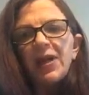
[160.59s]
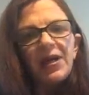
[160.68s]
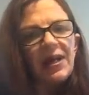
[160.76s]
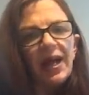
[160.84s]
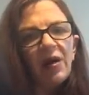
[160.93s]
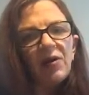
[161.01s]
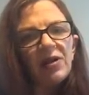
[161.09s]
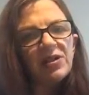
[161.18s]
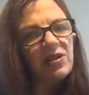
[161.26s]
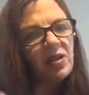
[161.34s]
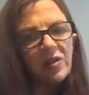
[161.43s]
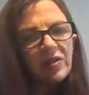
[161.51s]
Now,
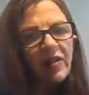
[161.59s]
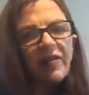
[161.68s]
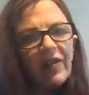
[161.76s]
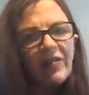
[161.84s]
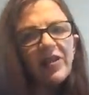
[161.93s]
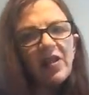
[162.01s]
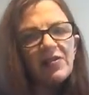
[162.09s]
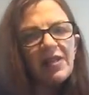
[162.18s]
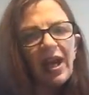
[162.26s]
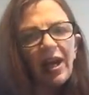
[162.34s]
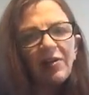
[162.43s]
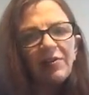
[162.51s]
as soon as I've given those
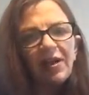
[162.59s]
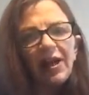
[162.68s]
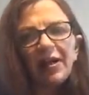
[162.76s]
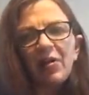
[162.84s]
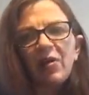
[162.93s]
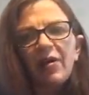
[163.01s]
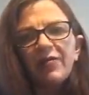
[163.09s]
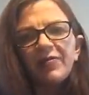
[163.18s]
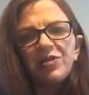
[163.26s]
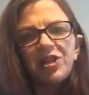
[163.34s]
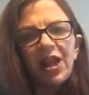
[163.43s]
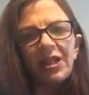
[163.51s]
out and I've
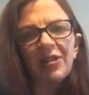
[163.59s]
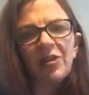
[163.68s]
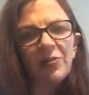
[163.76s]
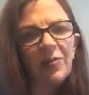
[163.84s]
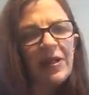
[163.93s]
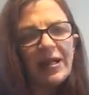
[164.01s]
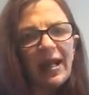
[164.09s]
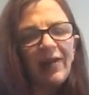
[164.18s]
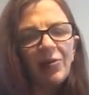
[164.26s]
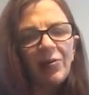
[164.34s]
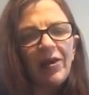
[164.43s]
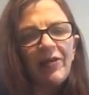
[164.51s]
shared those
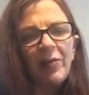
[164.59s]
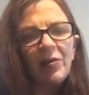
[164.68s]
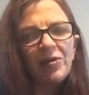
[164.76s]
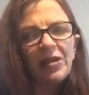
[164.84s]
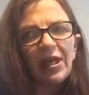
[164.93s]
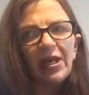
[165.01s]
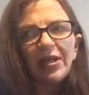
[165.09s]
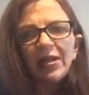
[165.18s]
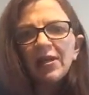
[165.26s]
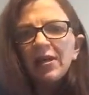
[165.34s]
PDFs with everybody,